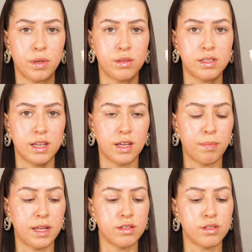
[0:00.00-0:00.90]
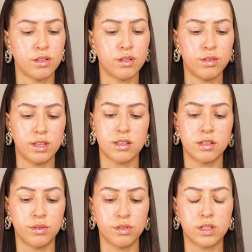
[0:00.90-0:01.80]
Beauty pencil. This
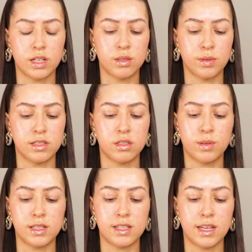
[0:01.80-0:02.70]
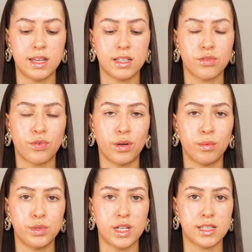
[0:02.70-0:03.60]
launched in 2020. It's
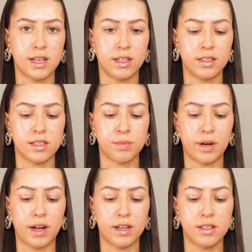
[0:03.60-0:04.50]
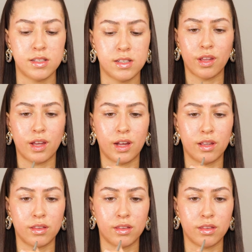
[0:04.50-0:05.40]
from Jess Hunt's brand.
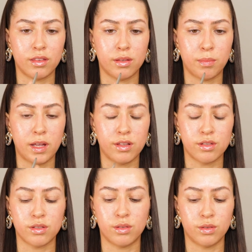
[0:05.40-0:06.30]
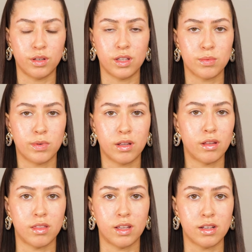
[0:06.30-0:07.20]
And the pencil is one of
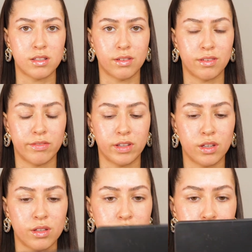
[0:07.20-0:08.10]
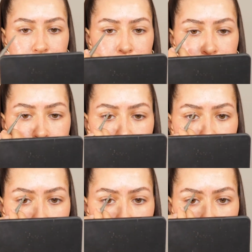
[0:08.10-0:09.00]
the thinnest I've ever used. It's
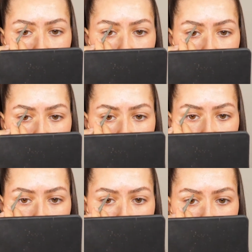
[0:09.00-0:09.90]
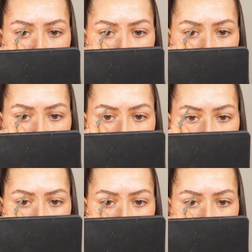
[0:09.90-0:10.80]
so thin and you can
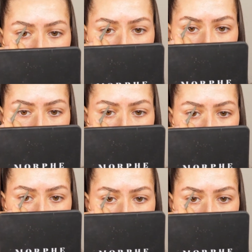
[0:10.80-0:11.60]
create hair-like